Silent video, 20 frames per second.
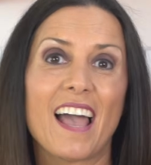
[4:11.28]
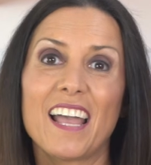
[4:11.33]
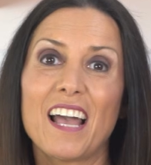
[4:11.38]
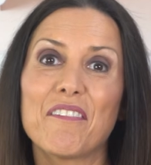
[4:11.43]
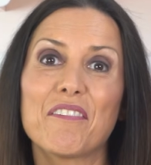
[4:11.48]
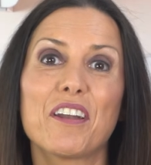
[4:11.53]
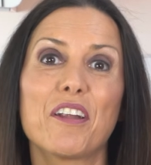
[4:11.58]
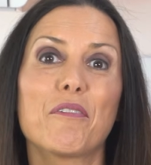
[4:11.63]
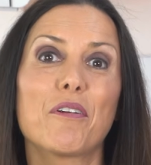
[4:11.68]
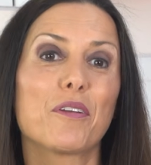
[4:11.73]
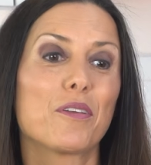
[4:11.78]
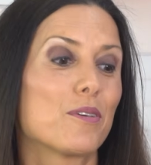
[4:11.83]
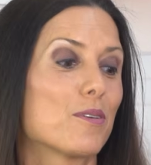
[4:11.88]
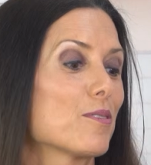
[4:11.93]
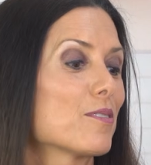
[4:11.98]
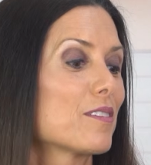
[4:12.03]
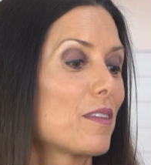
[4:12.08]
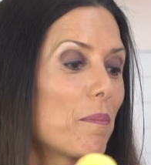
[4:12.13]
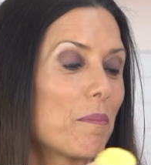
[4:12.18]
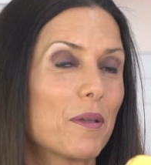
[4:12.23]
I have never
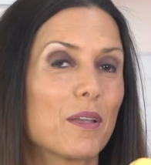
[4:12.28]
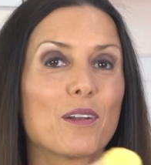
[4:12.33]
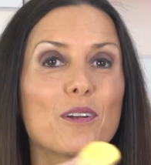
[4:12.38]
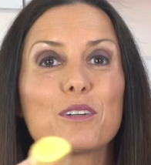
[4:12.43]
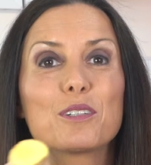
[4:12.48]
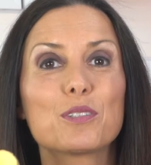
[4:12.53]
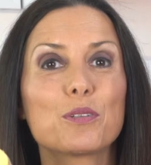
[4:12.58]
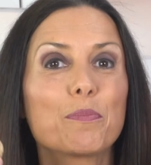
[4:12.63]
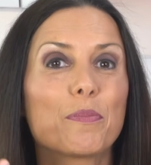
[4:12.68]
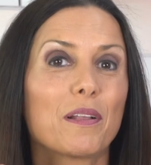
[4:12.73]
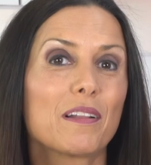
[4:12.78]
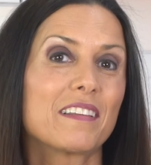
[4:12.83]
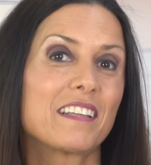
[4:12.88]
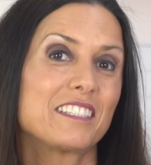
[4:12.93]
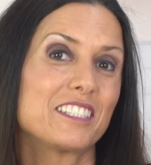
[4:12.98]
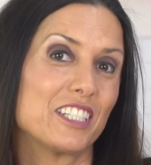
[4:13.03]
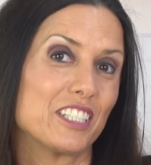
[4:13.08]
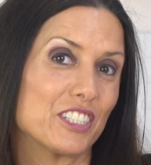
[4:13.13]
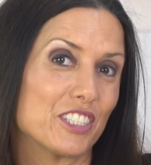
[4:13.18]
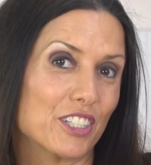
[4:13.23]
used the peeler to peel the
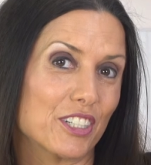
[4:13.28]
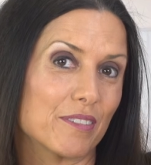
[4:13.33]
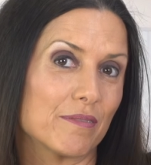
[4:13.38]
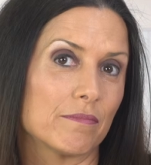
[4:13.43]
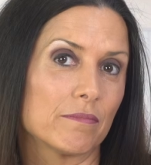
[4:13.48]
ginger.